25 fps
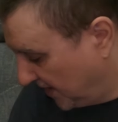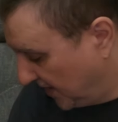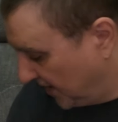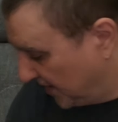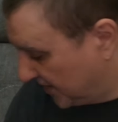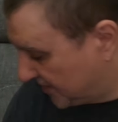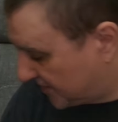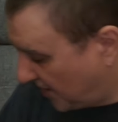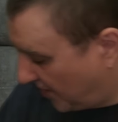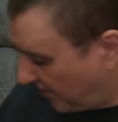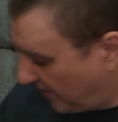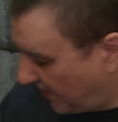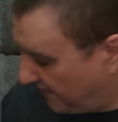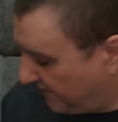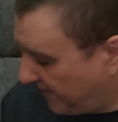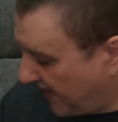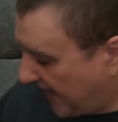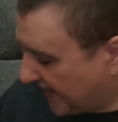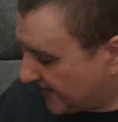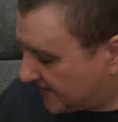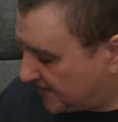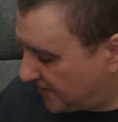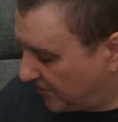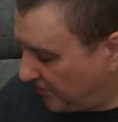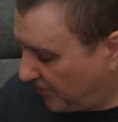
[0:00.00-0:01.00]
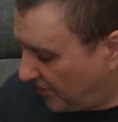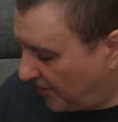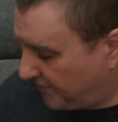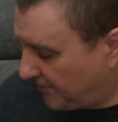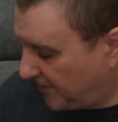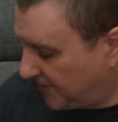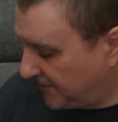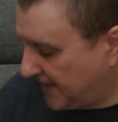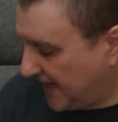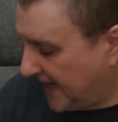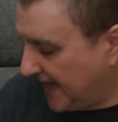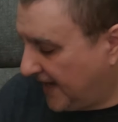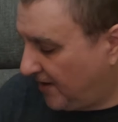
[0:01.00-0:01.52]
So I'm back to normal
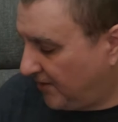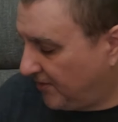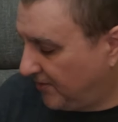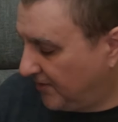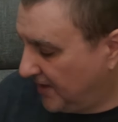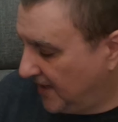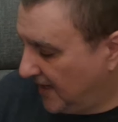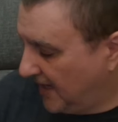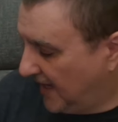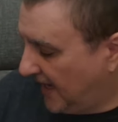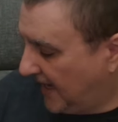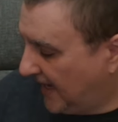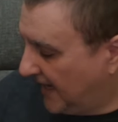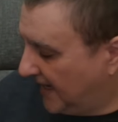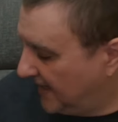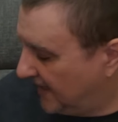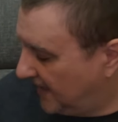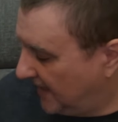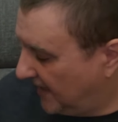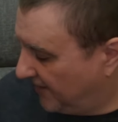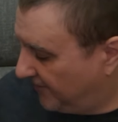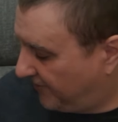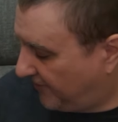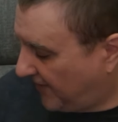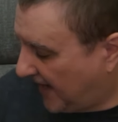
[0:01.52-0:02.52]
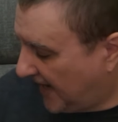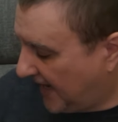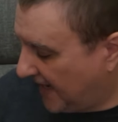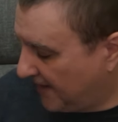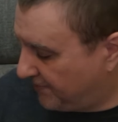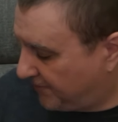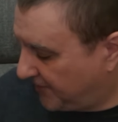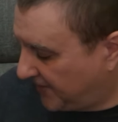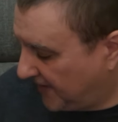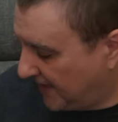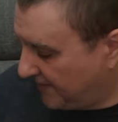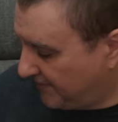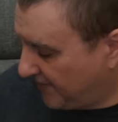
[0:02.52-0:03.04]
now, and if I
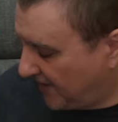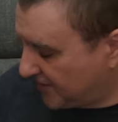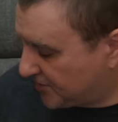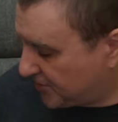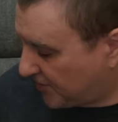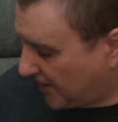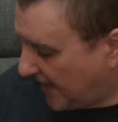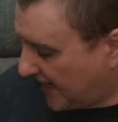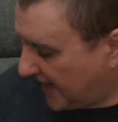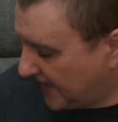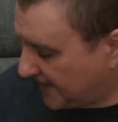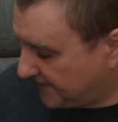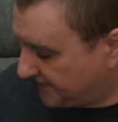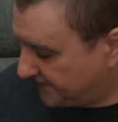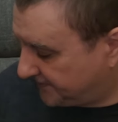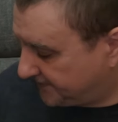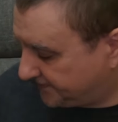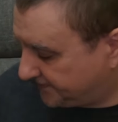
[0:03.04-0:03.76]
play my track,